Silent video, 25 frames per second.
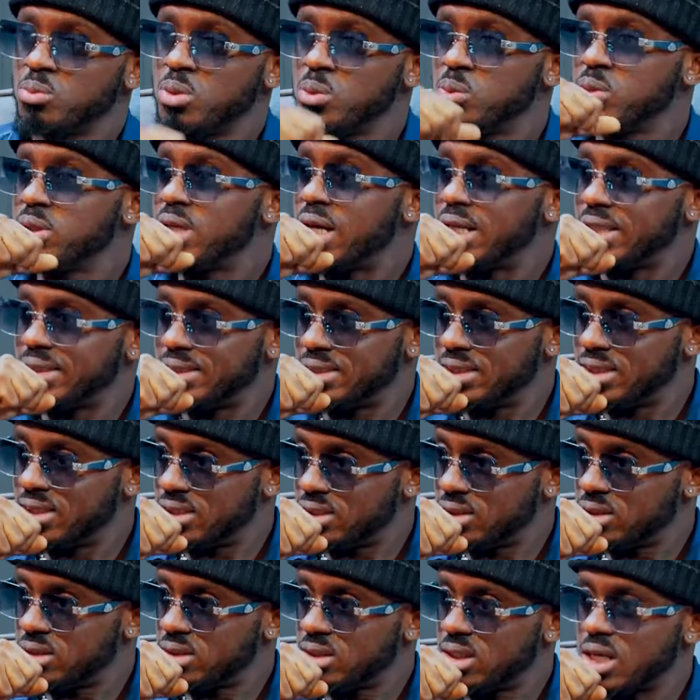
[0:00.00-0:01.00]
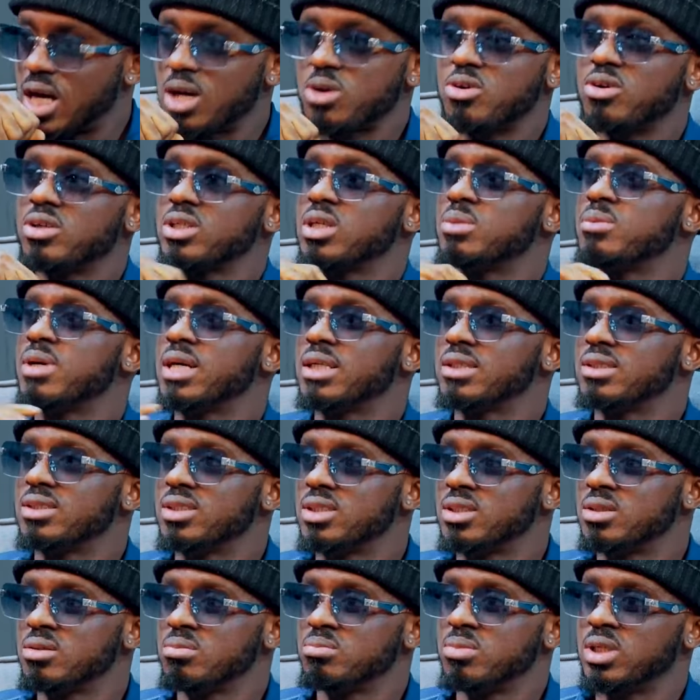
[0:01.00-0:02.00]
People that sings, I call them
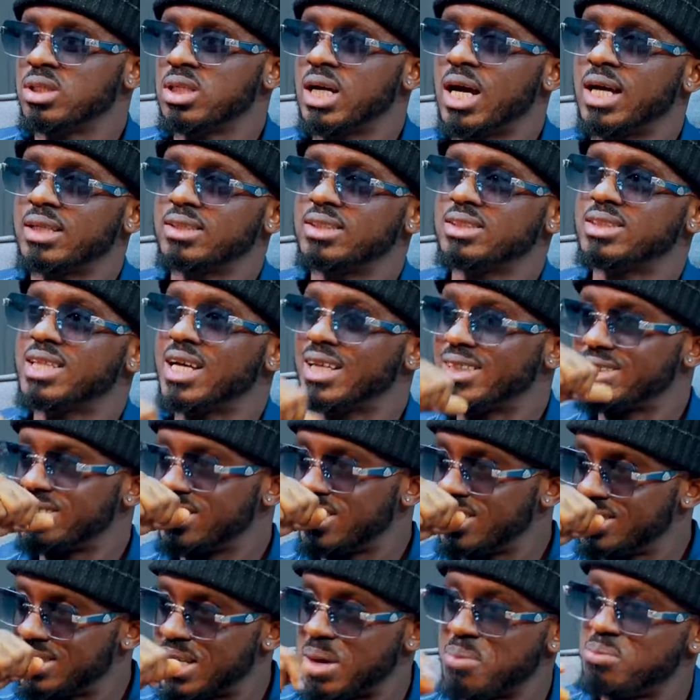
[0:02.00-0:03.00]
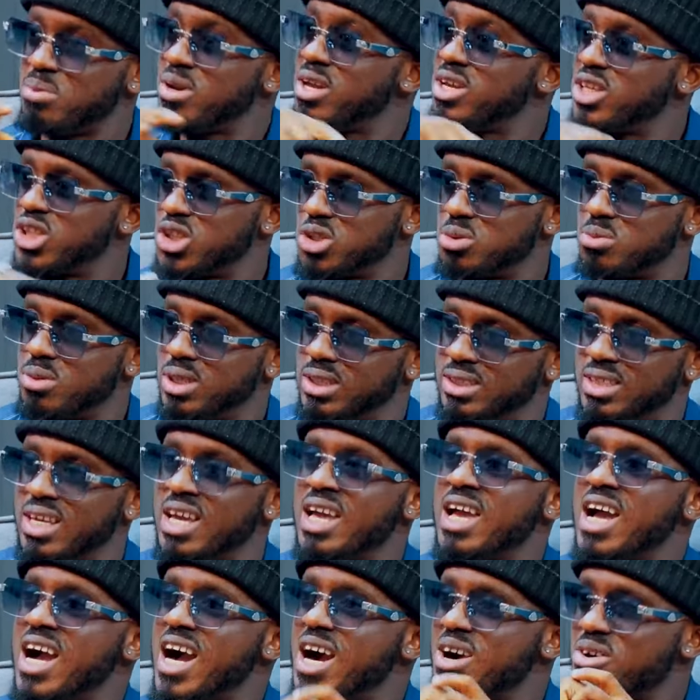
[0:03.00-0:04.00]
artists. But artists that sings and play instruments,
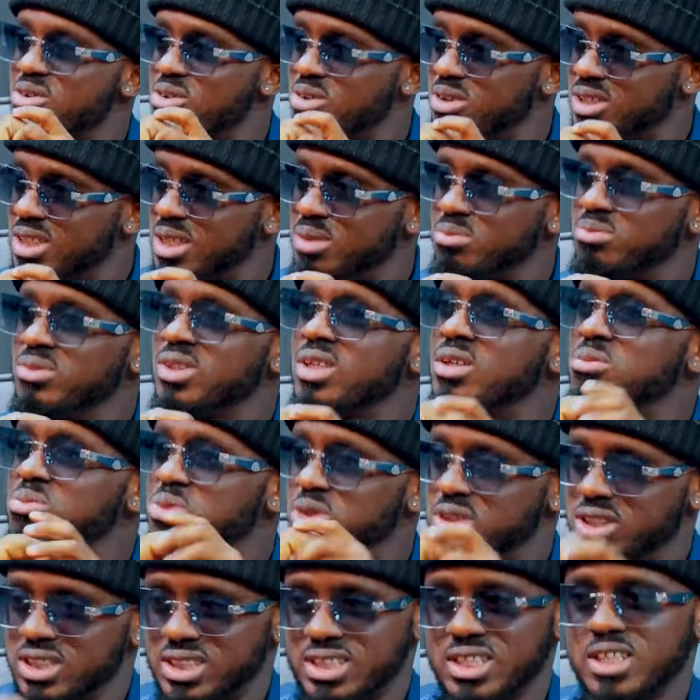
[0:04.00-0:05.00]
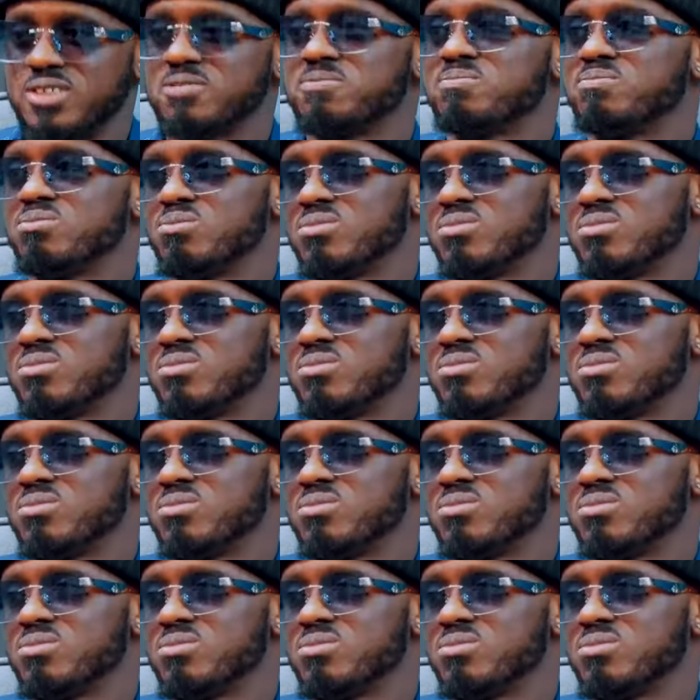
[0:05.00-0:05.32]
I call them musicians.